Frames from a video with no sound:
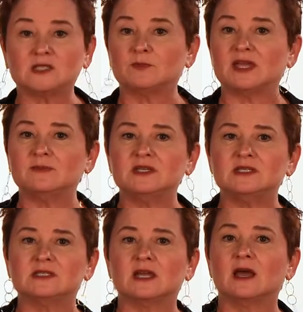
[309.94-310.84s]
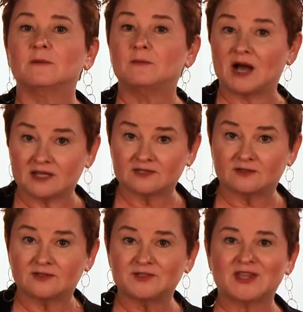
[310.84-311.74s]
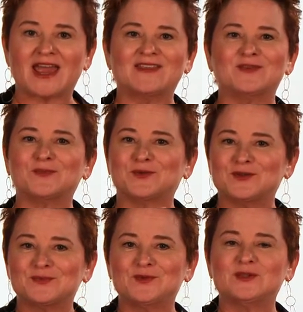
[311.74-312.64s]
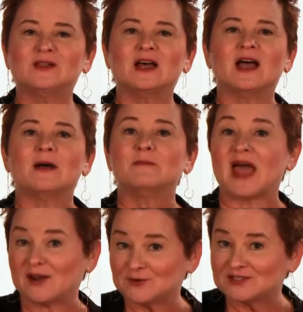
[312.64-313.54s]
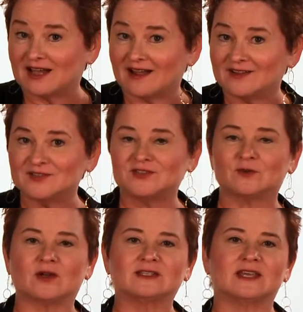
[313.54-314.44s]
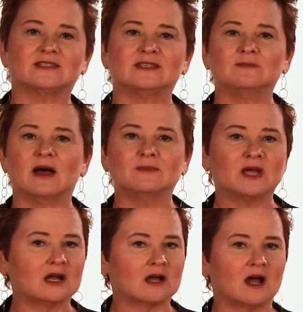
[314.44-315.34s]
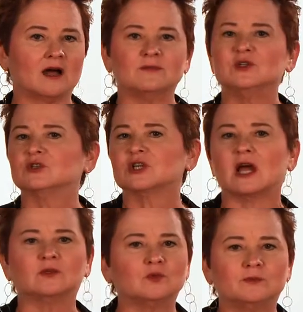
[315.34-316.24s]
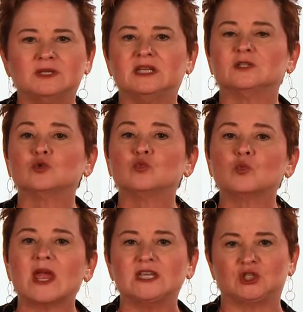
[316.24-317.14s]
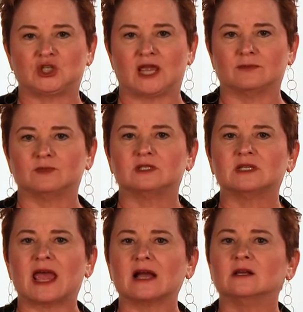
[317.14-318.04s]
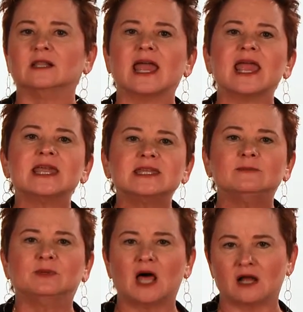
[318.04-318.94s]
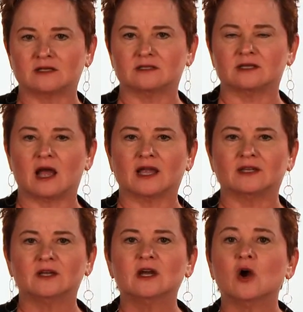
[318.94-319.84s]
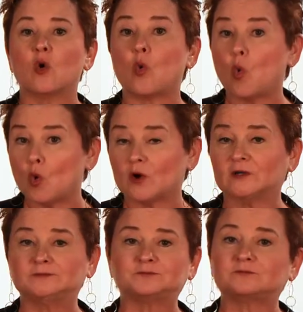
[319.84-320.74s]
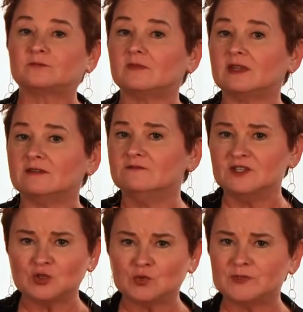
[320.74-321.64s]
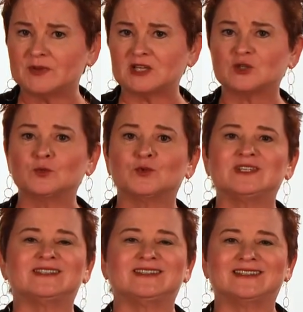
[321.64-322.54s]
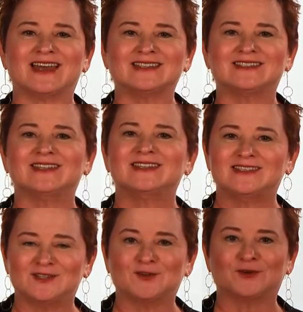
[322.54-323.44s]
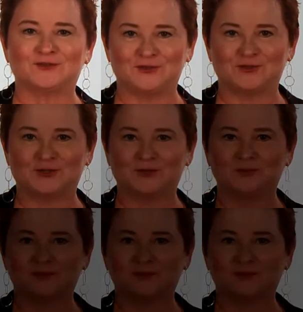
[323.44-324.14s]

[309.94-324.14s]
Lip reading: Babies, puzzles, and the printable pattern tiles that are on testingmom.com, your child will be in great shape to tackle any block design or visual spatial reasoning test that is in her future.